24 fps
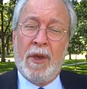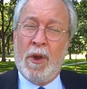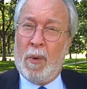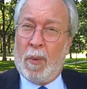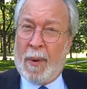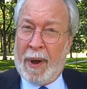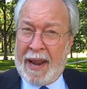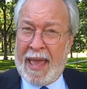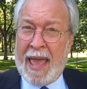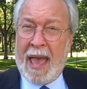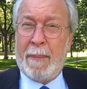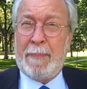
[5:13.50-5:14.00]

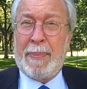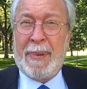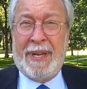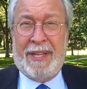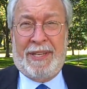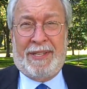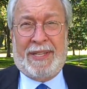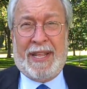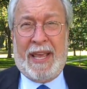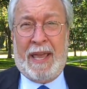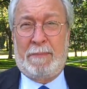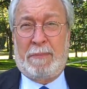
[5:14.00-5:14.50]
What happened in
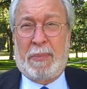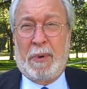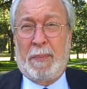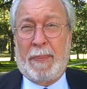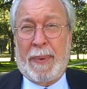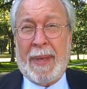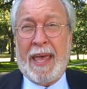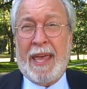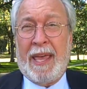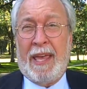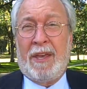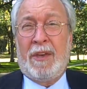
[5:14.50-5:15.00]
Tampa
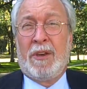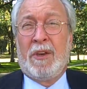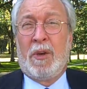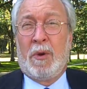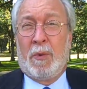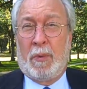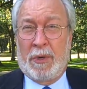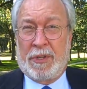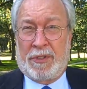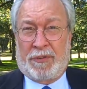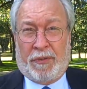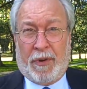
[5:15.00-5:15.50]
Bay
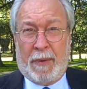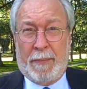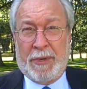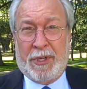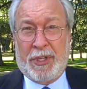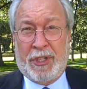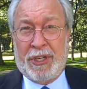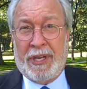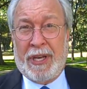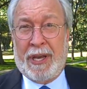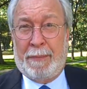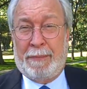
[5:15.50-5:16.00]
was from a
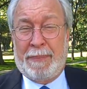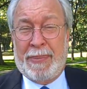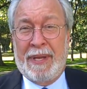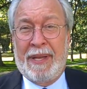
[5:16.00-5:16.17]
ship.